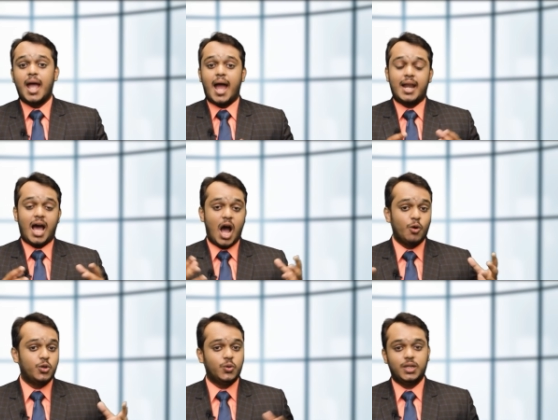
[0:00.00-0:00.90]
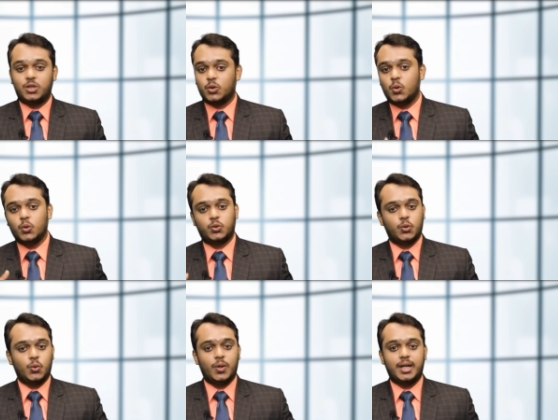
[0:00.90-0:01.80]
and how you need to go
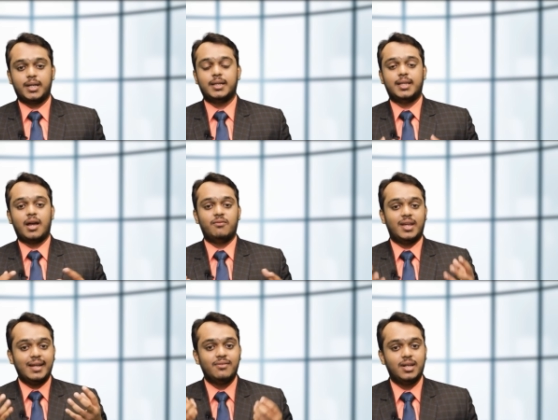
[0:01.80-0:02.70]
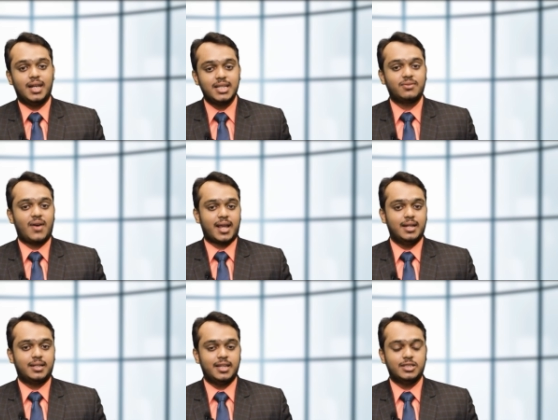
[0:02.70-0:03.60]
through it. There are very less
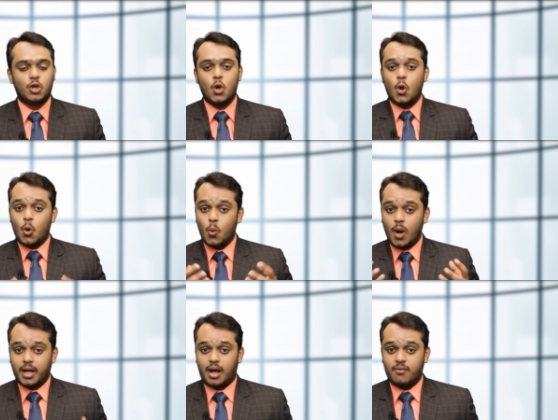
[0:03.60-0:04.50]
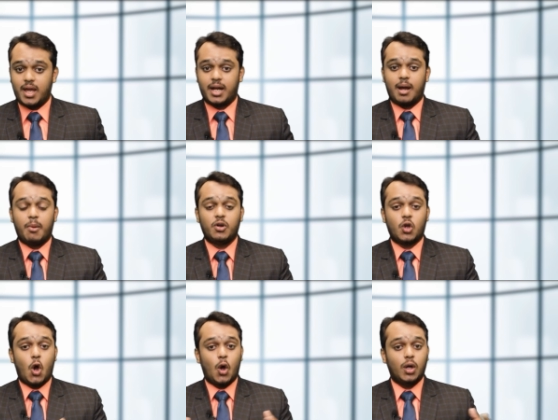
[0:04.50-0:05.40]
faculties who are aware
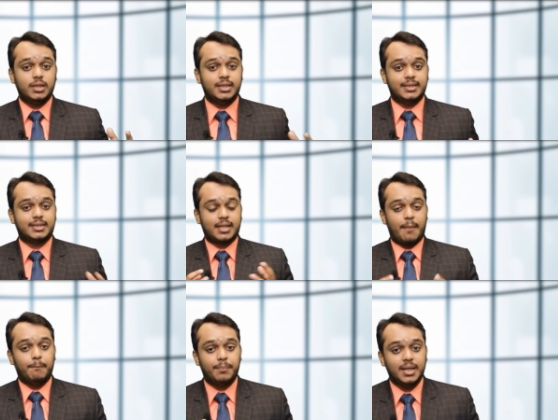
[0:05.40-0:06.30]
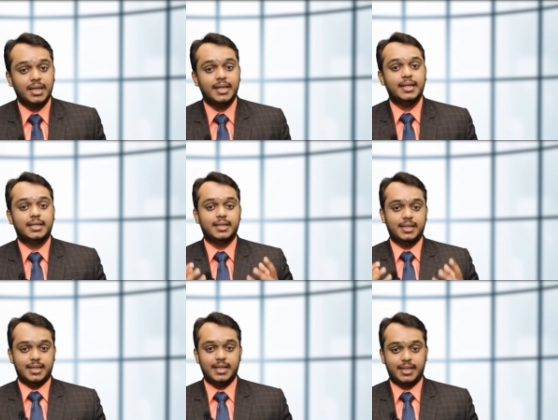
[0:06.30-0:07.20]
about all this complete
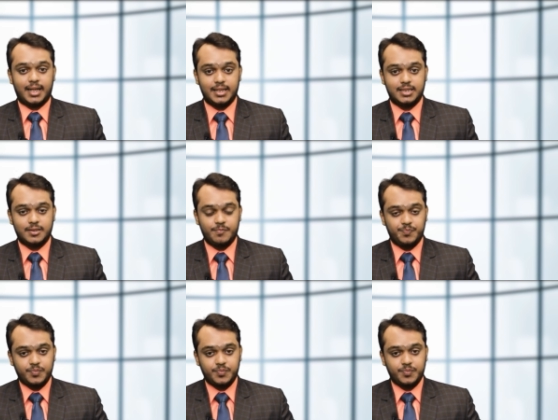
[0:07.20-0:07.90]
details.